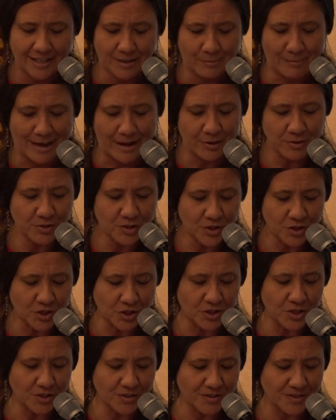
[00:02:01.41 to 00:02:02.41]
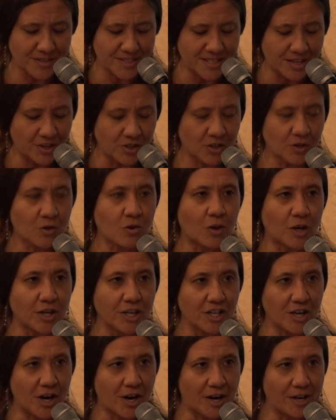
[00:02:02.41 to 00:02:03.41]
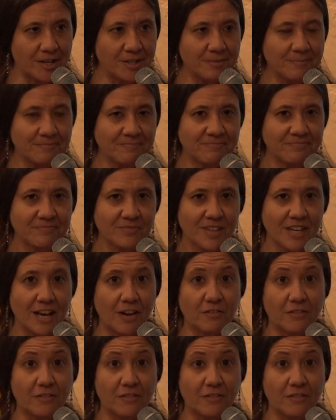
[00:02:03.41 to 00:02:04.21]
mounds of dirt in the center courtyard, a